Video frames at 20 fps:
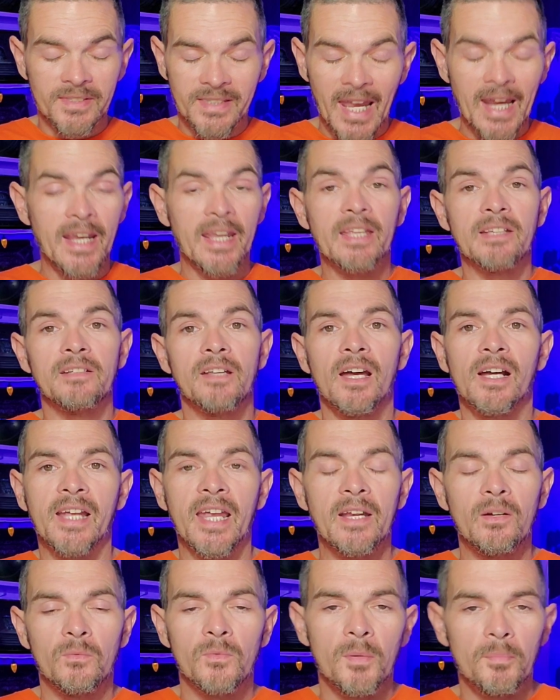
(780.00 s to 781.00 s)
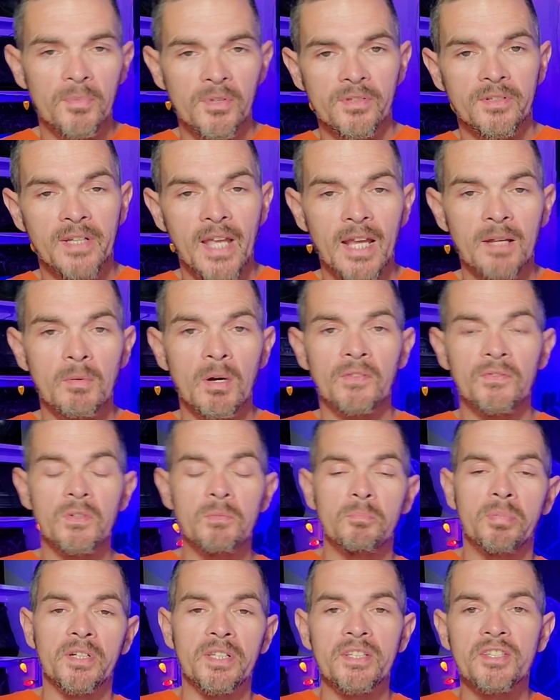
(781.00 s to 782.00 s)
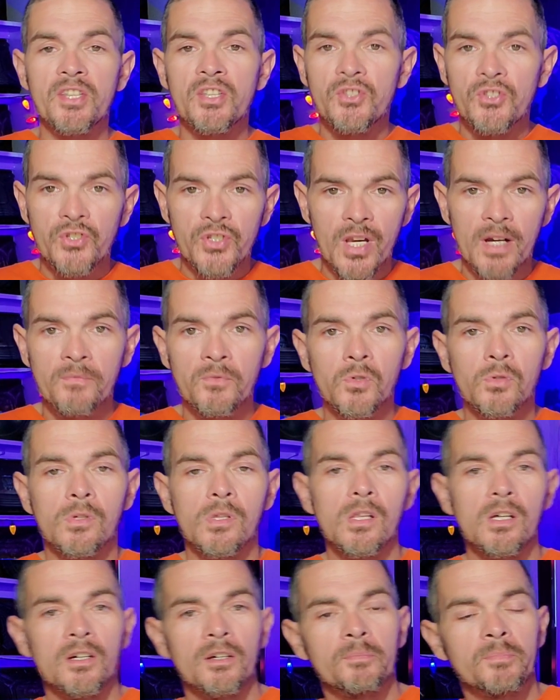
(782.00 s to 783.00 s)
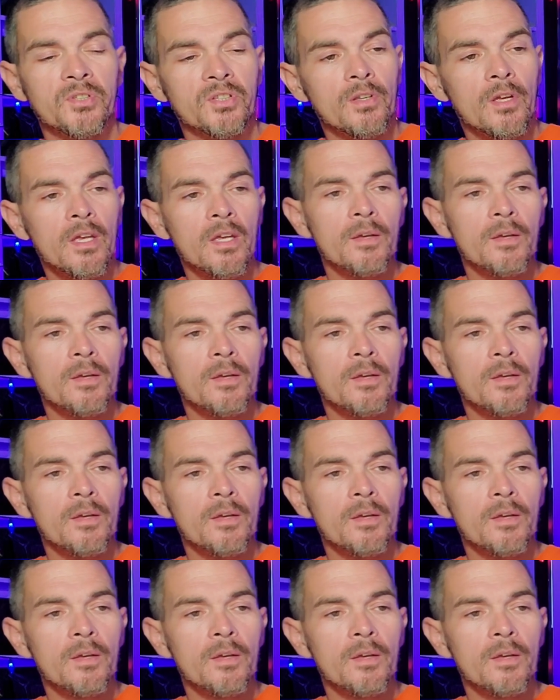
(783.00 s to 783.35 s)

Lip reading: Dang it, I can't remember the name of it. But he's in several clubs.